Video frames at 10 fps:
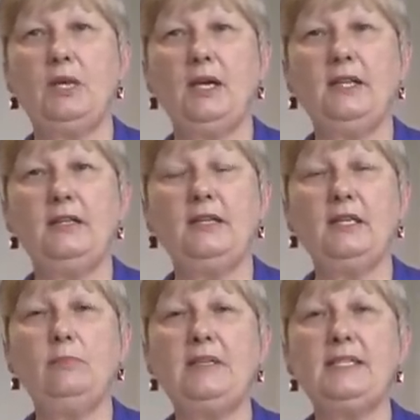by
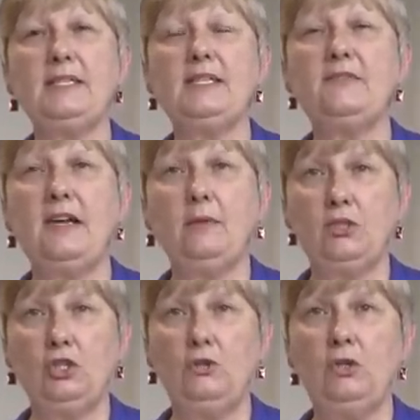the Business
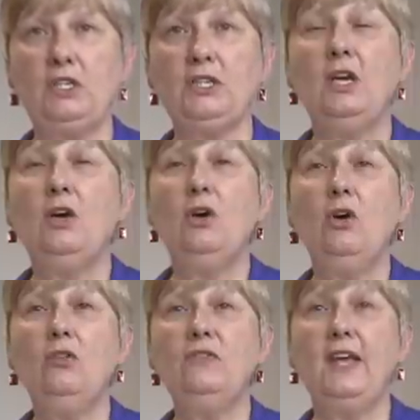Development Unit
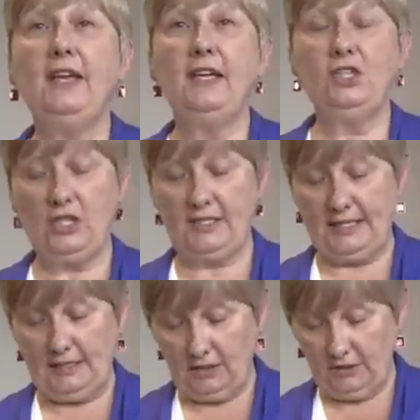of NHS
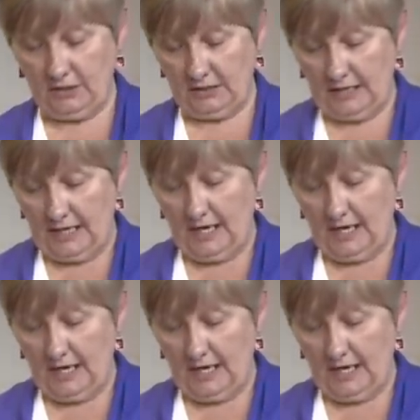England,